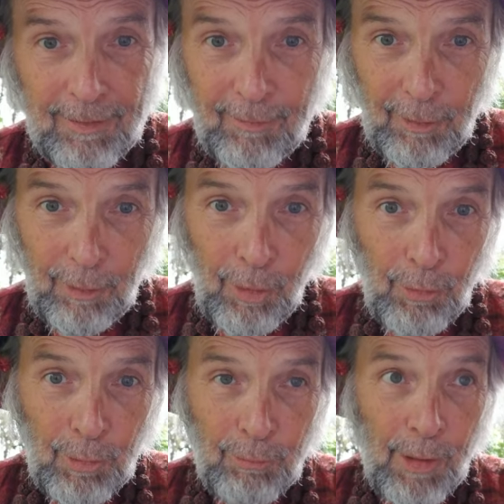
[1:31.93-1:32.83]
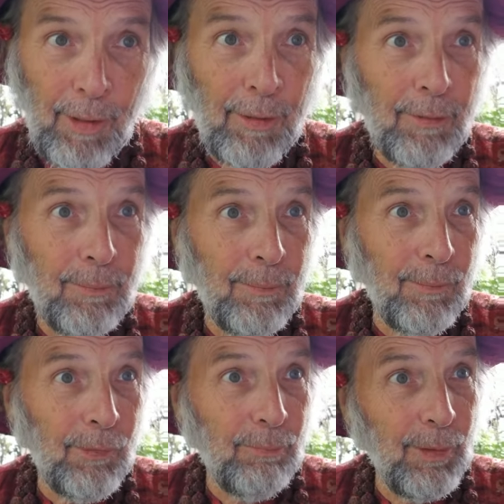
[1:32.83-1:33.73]
the lower realms
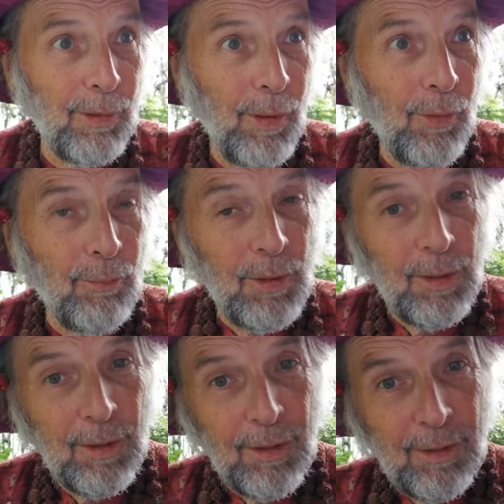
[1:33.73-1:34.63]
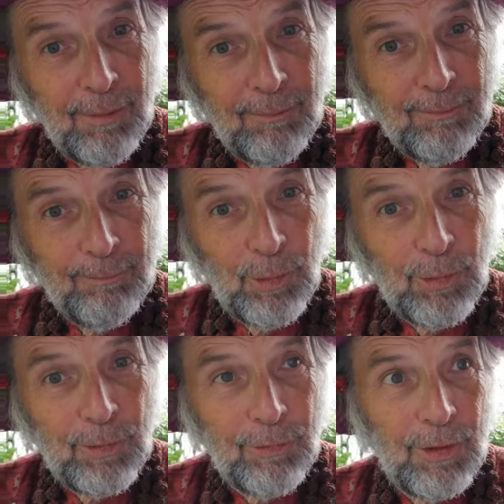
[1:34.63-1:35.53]
below me, poor
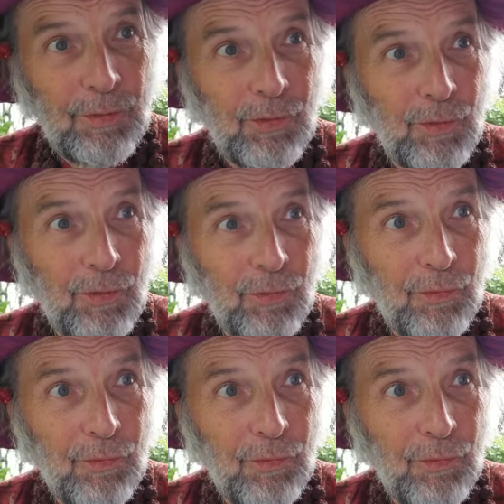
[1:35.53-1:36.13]
creatures.